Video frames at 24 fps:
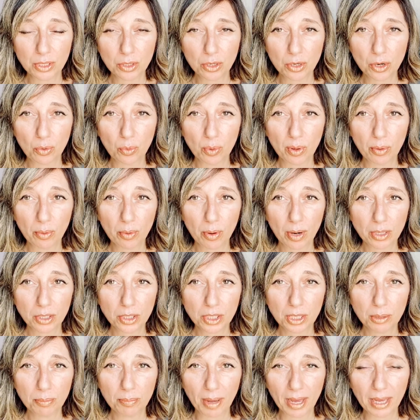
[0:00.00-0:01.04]
You know, we were
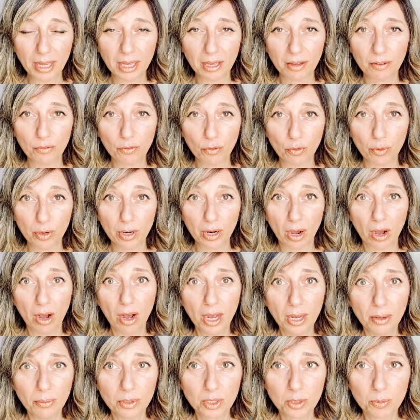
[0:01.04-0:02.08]
actually begging for it.
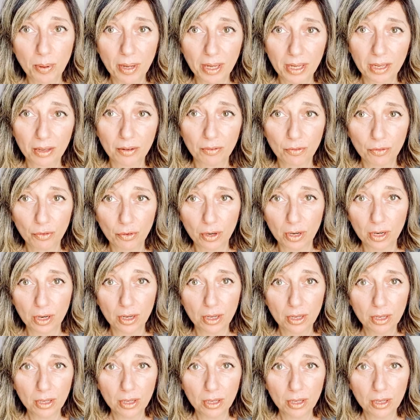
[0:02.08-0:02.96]
I was begging for it.